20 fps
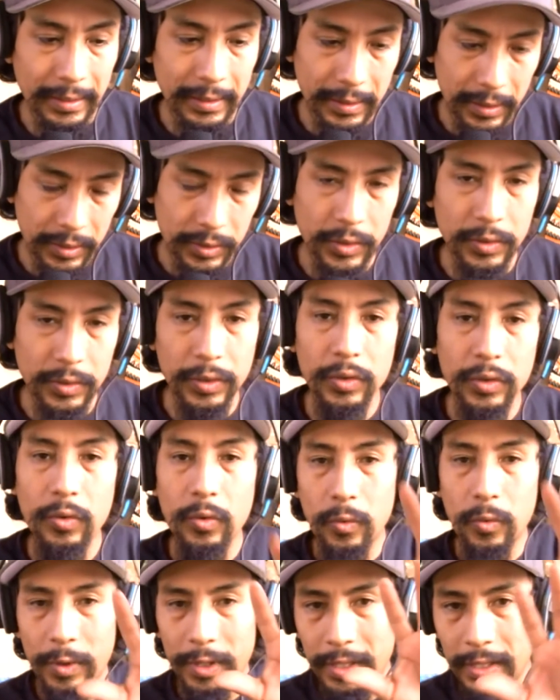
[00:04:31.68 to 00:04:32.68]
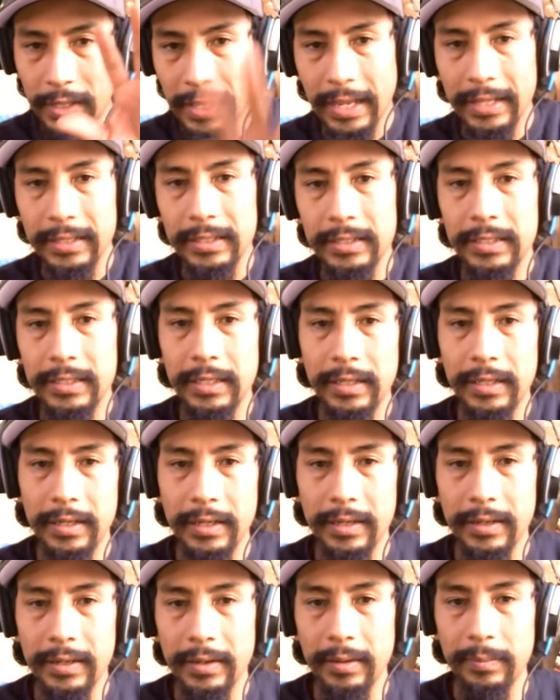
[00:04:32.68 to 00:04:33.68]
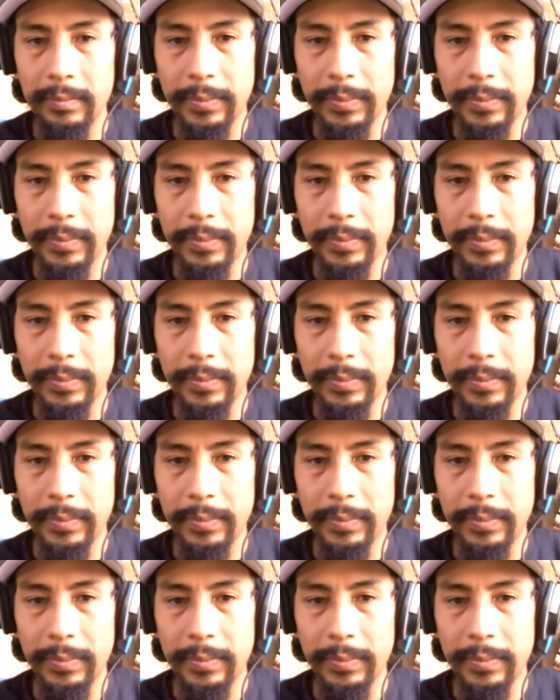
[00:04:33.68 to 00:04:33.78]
didgeridoo with that CD in